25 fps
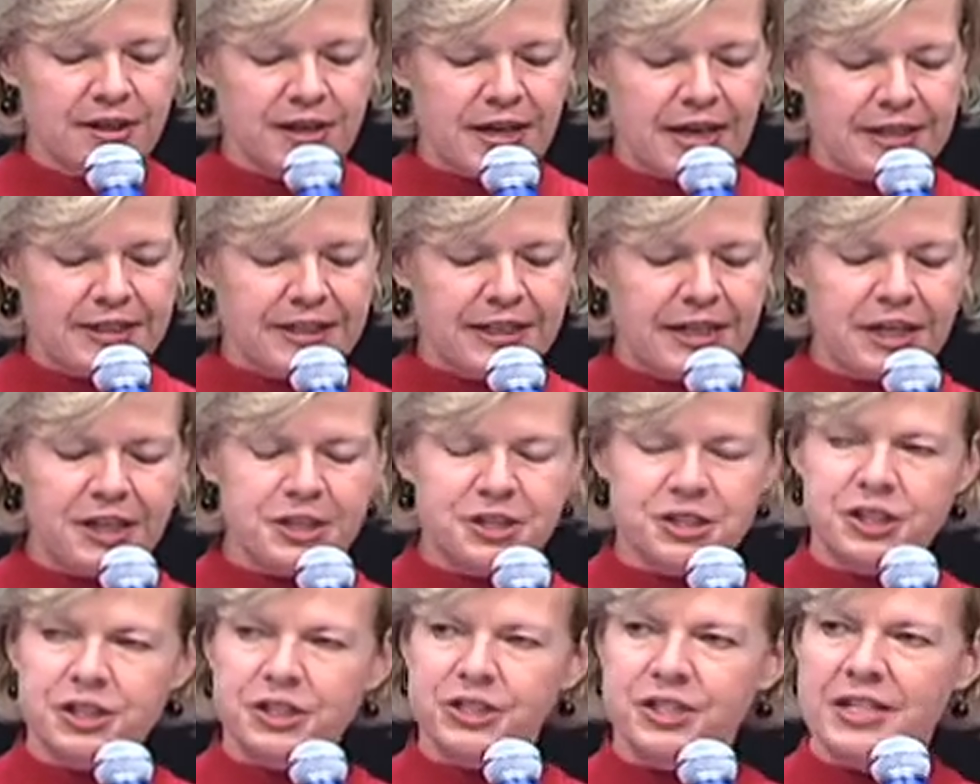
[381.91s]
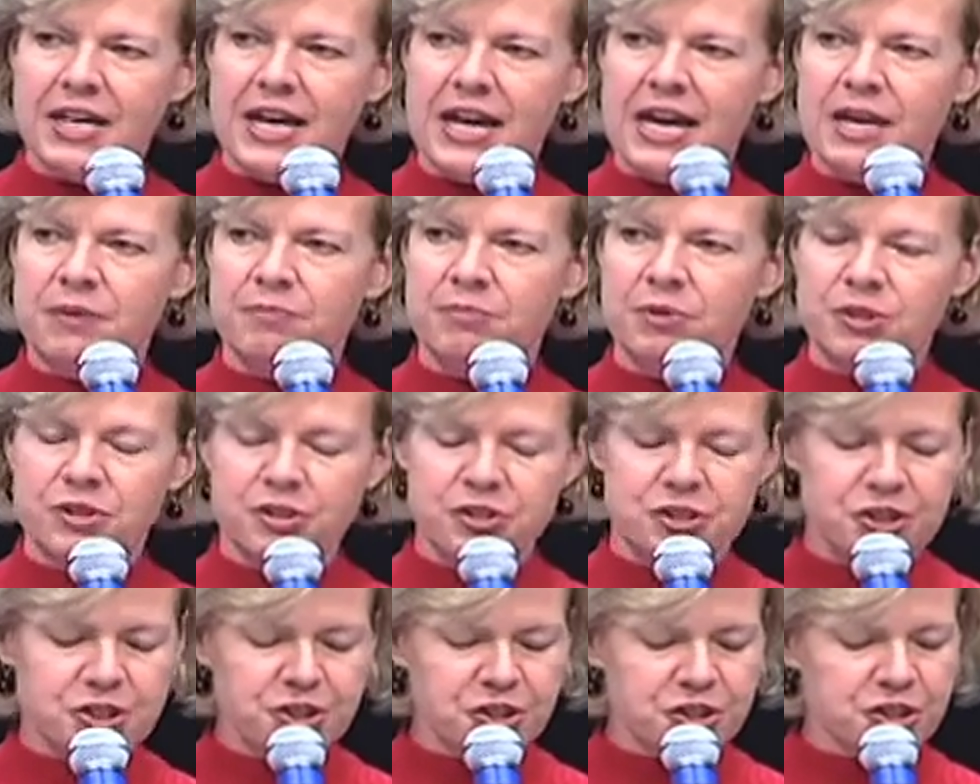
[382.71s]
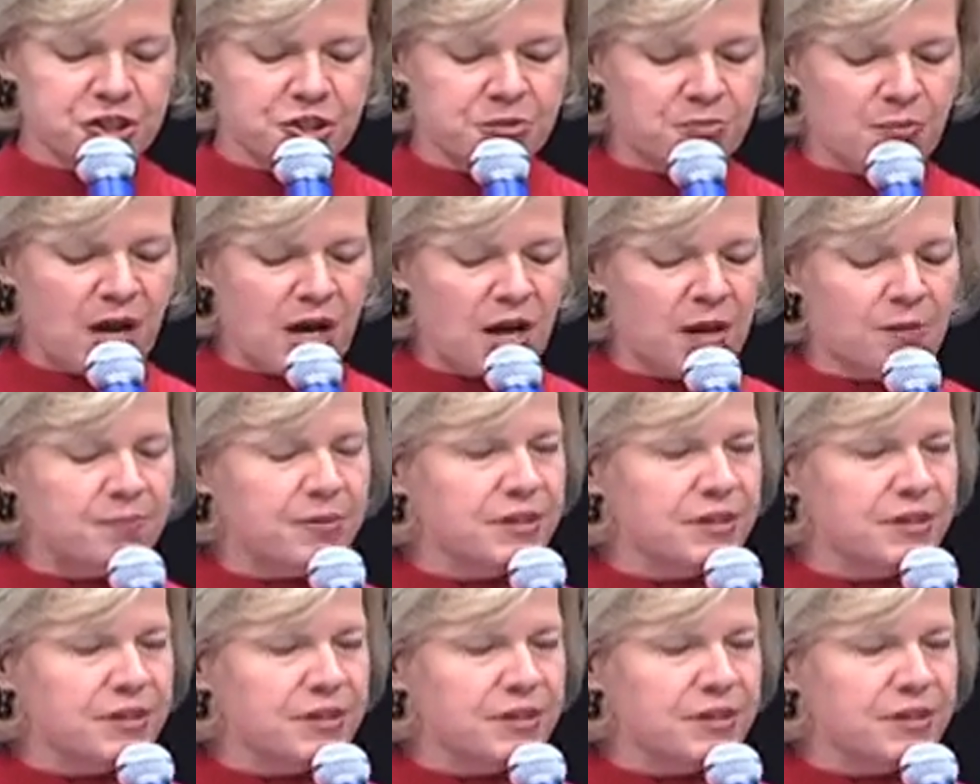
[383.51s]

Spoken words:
and kitchen tables to small